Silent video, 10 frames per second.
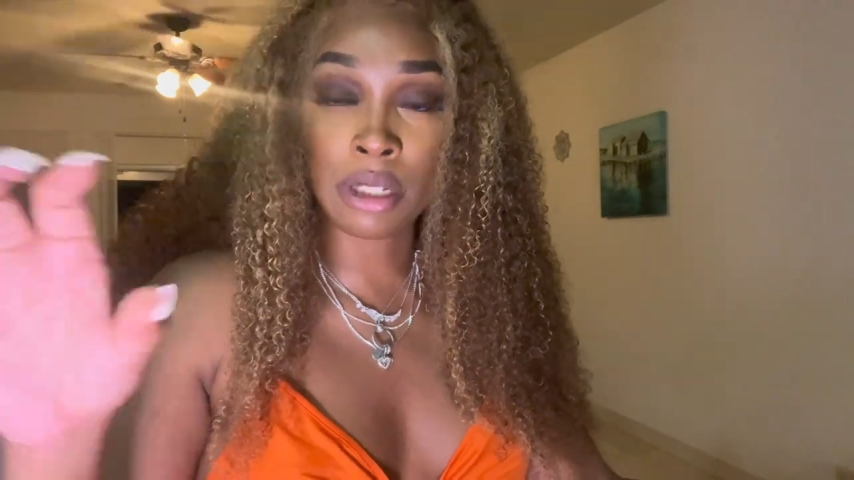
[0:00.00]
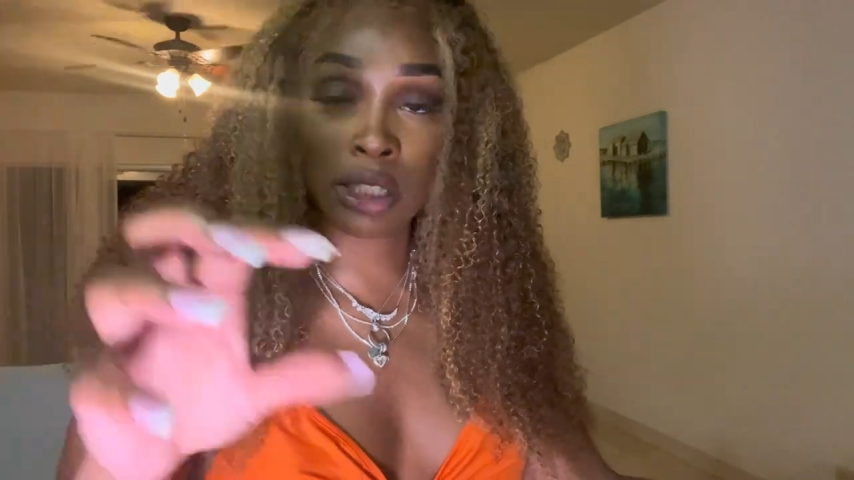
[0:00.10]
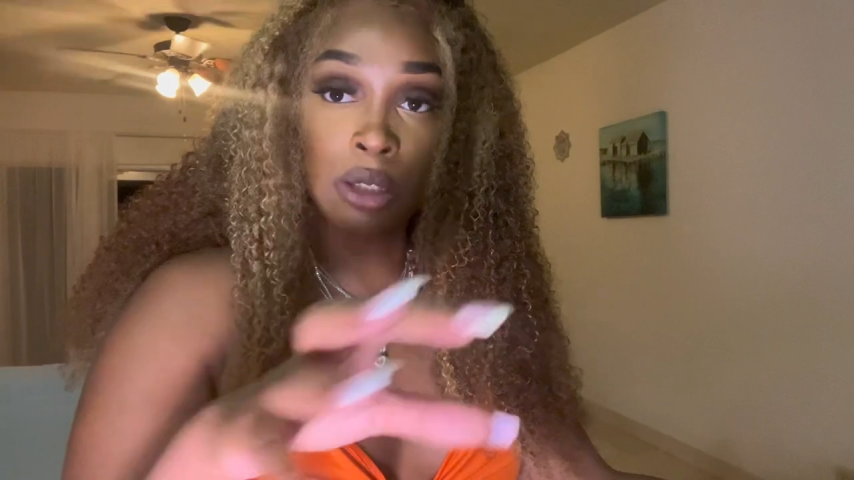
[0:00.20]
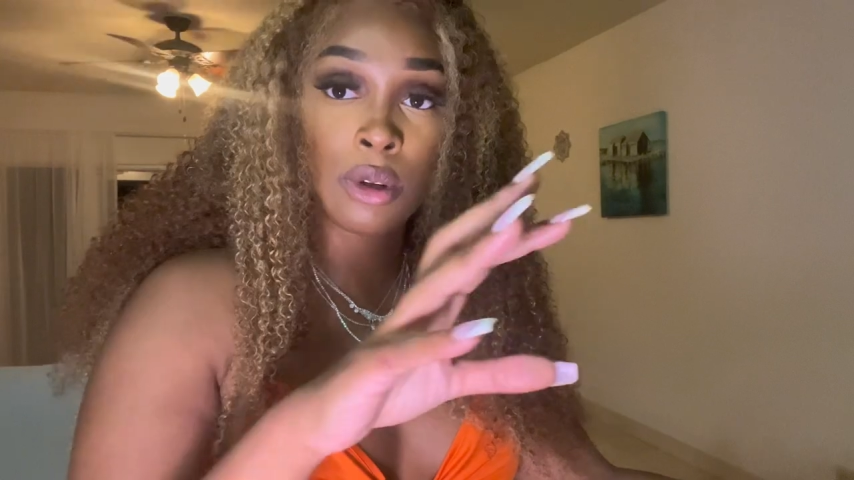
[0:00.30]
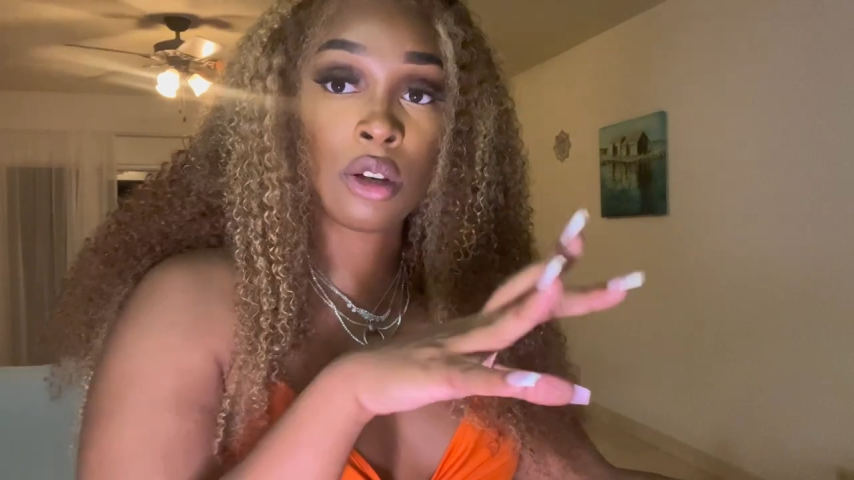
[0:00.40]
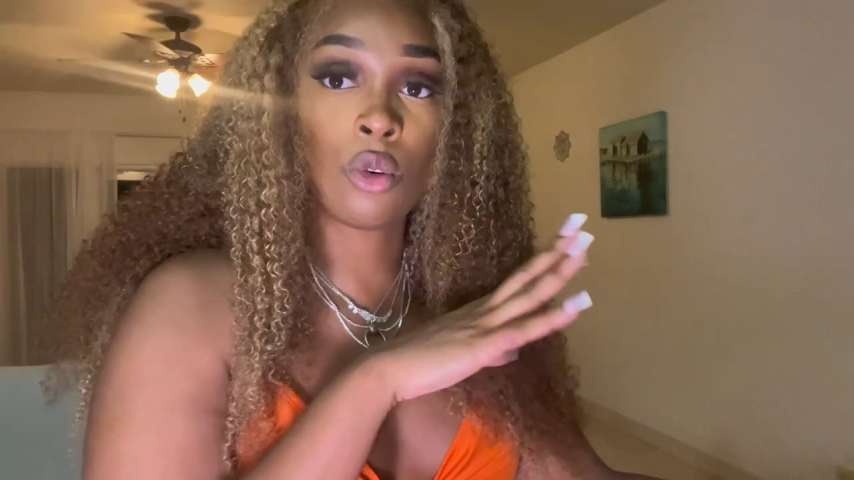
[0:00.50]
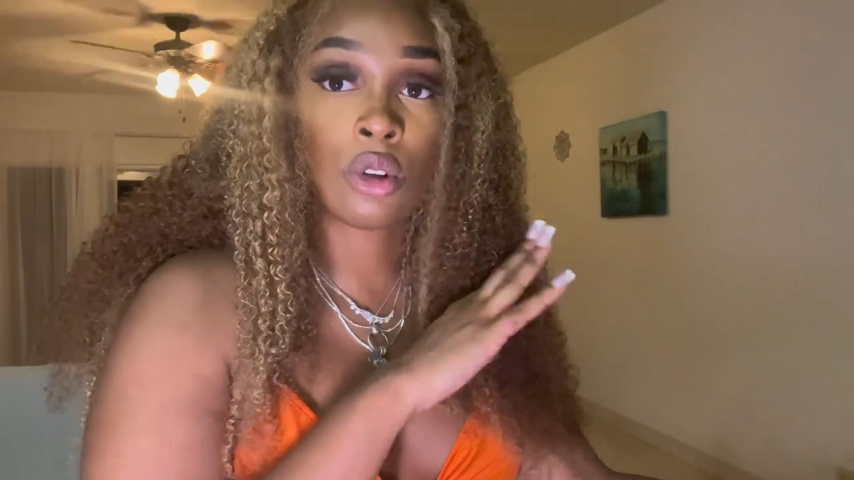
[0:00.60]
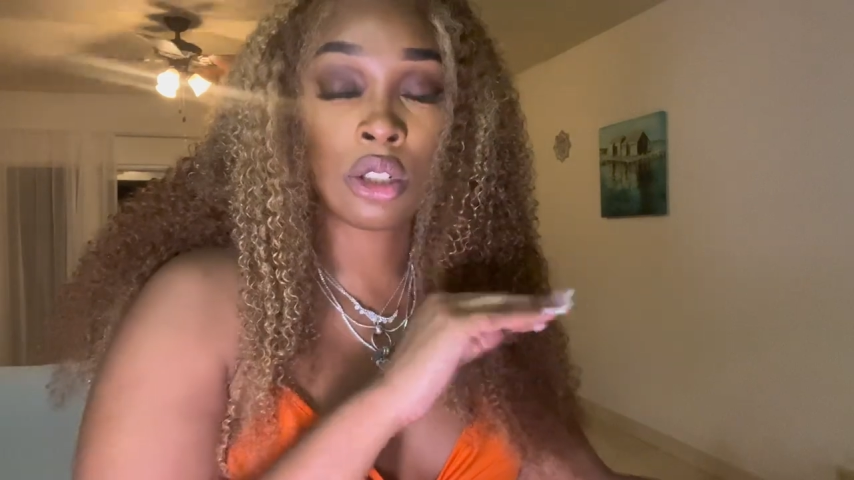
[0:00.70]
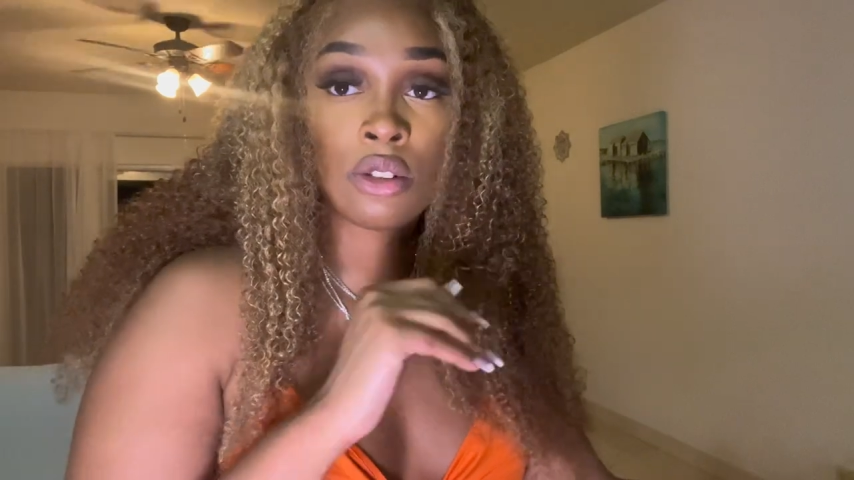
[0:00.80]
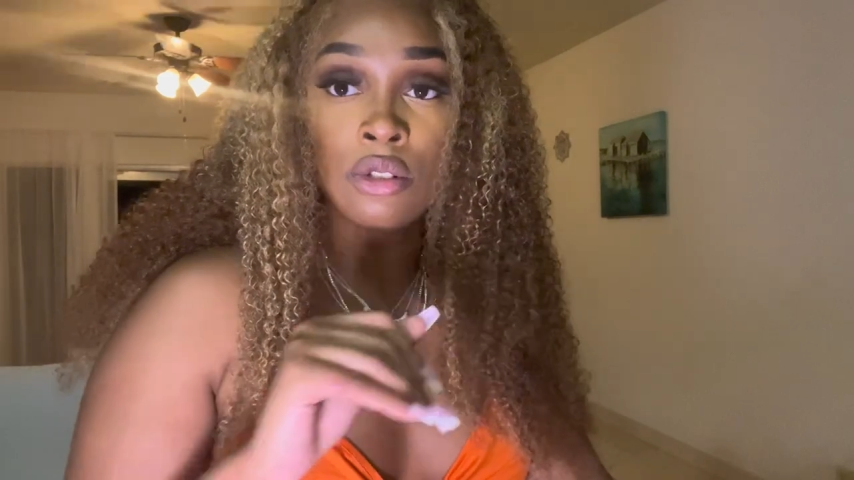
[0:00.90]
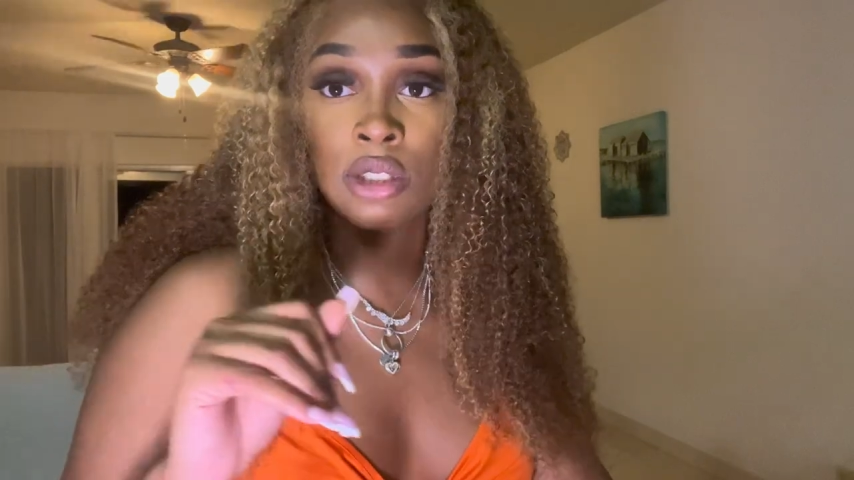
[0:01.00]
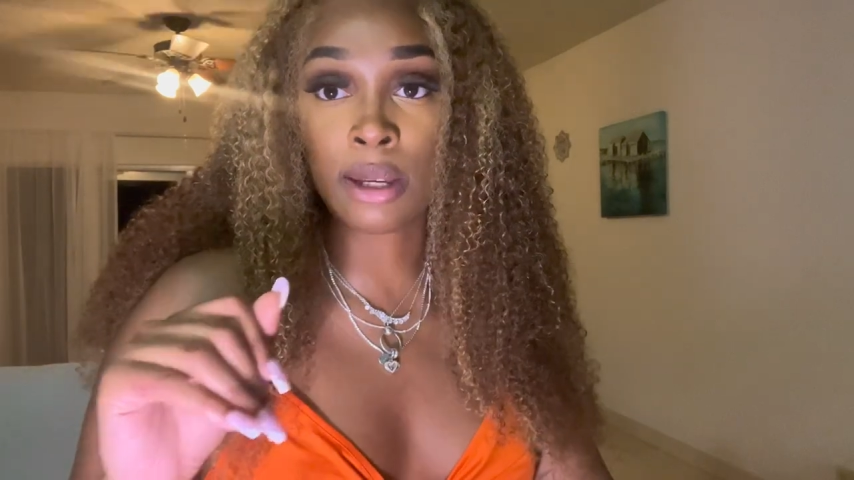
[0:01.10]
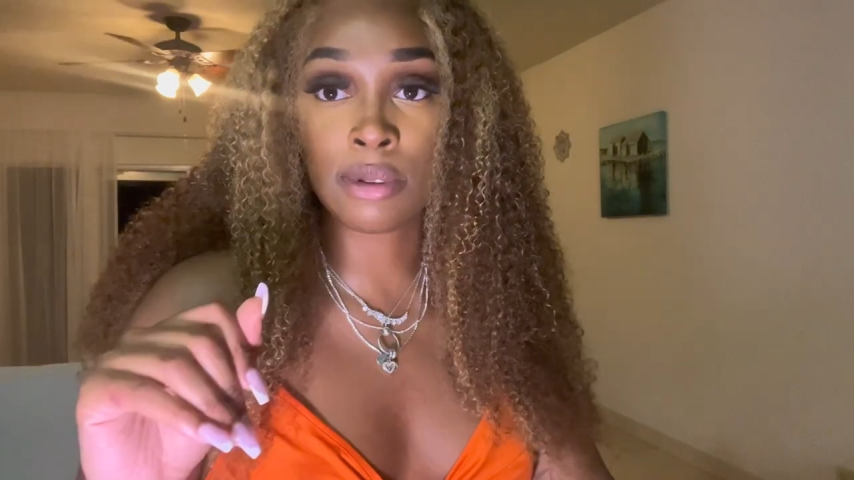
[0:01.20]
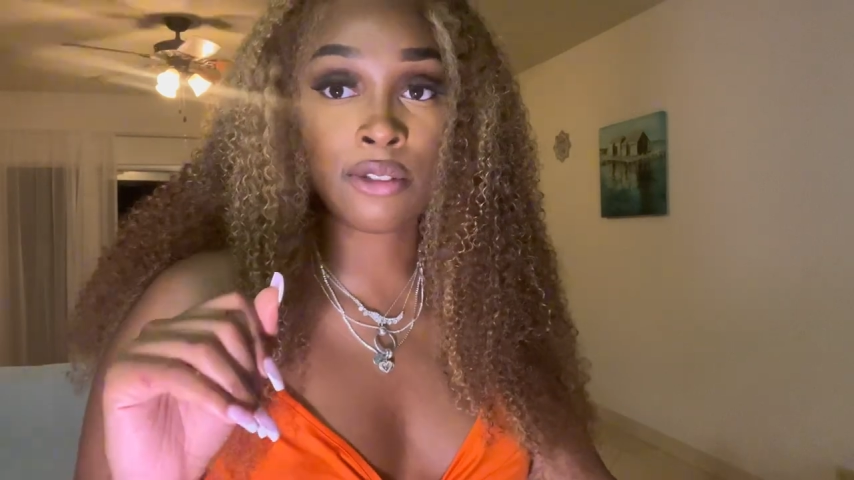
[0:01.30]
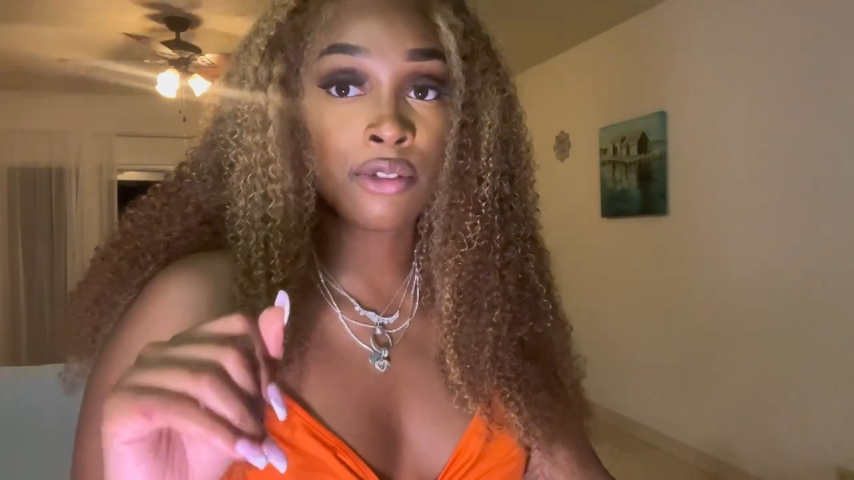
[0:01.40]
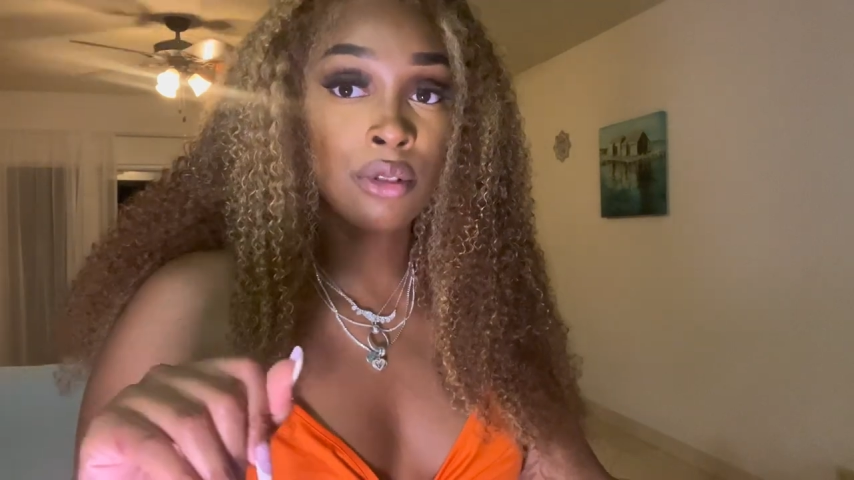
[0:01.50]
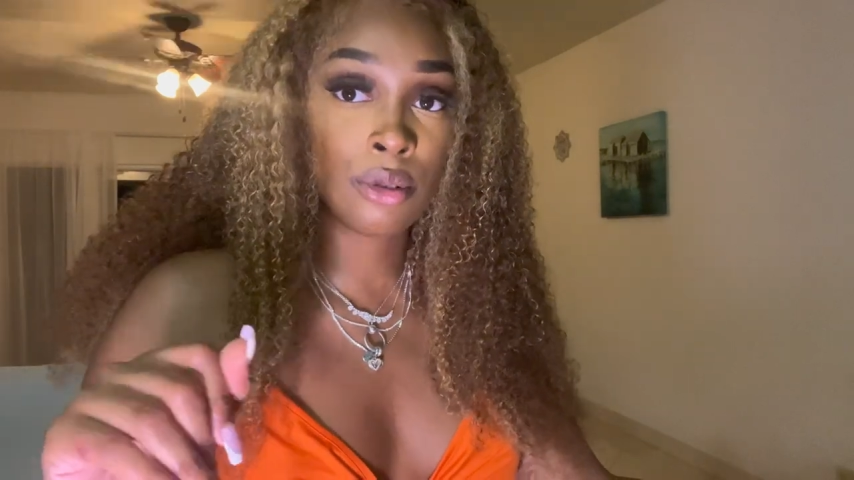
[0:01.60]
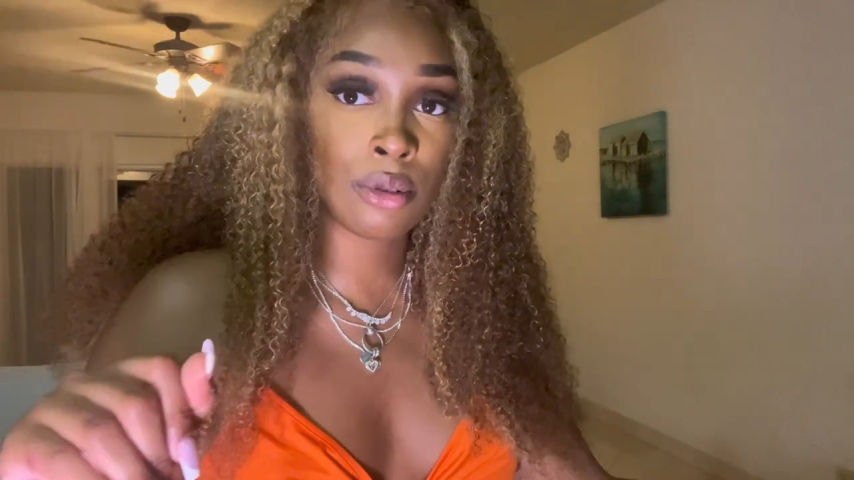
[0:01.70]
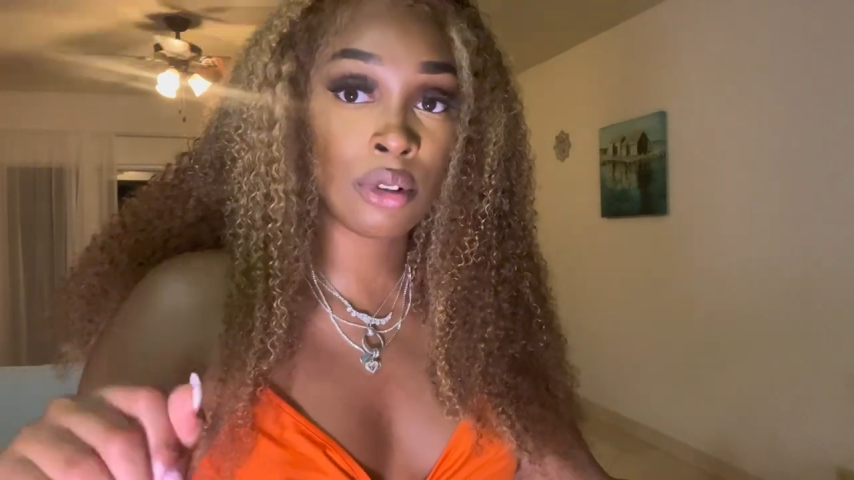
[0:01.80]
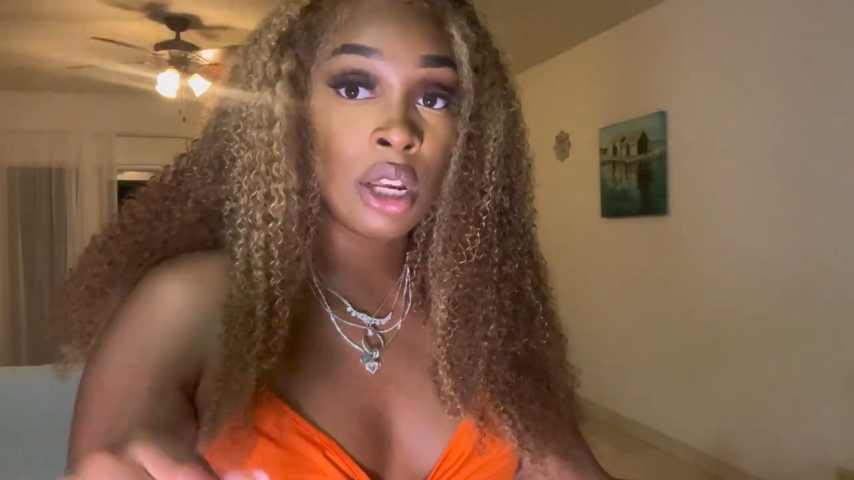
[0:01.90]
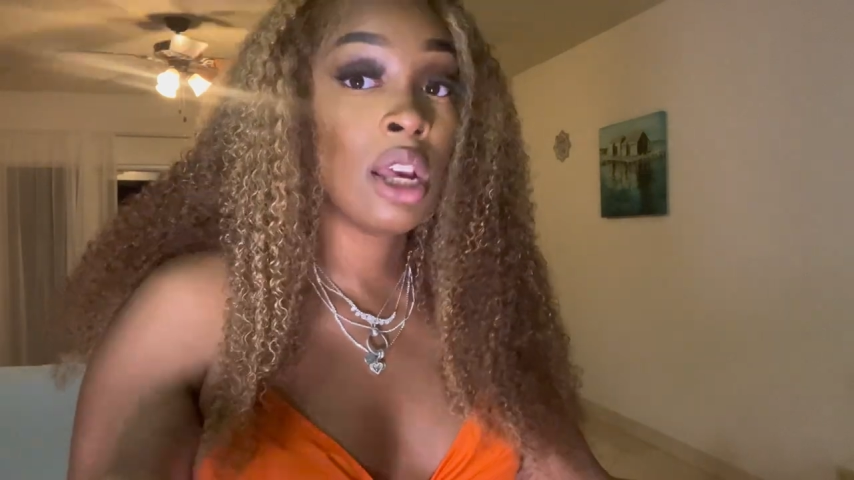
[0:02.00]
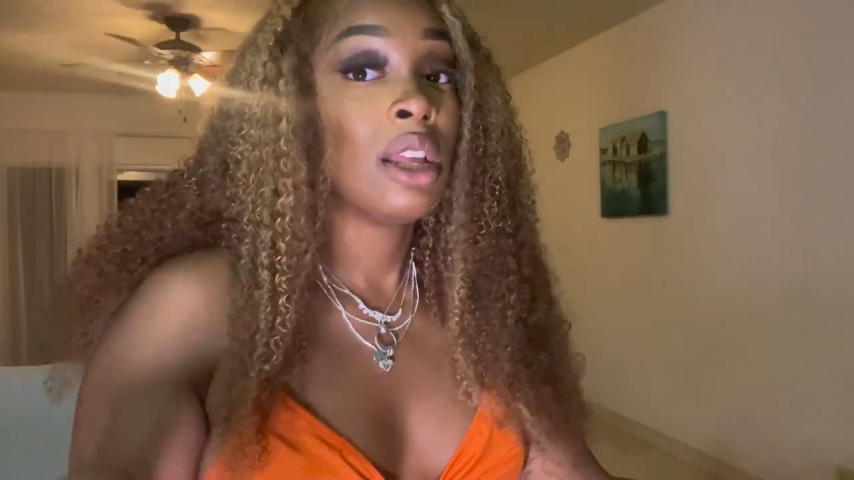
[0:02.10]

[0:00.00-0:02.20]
places where you can order different types of food.